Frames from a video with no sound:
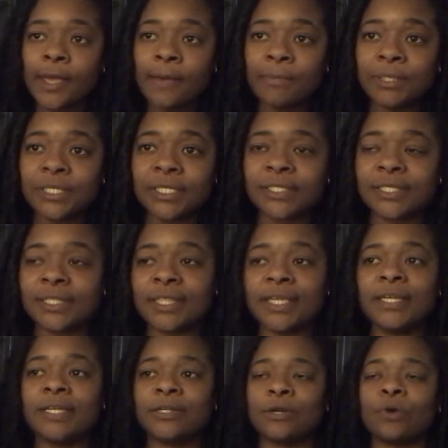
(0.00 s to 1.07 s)
But this the
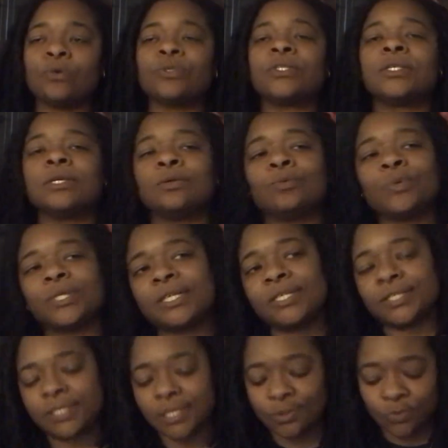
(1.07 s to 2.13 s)
thing, though. See, with
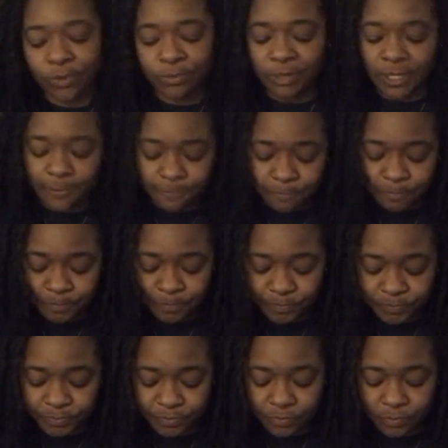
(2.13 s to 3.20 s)
this shit, with me,
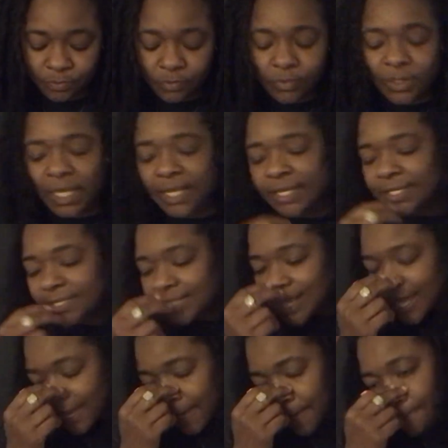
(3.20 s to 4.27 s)
it's
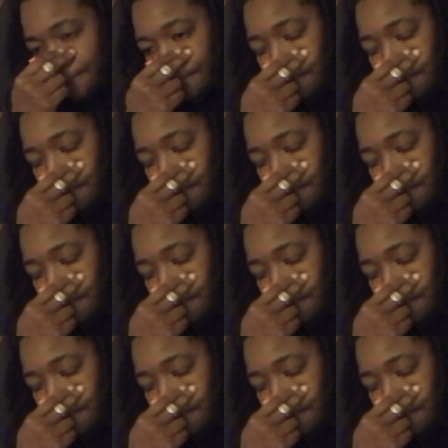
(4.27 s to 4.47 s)
like,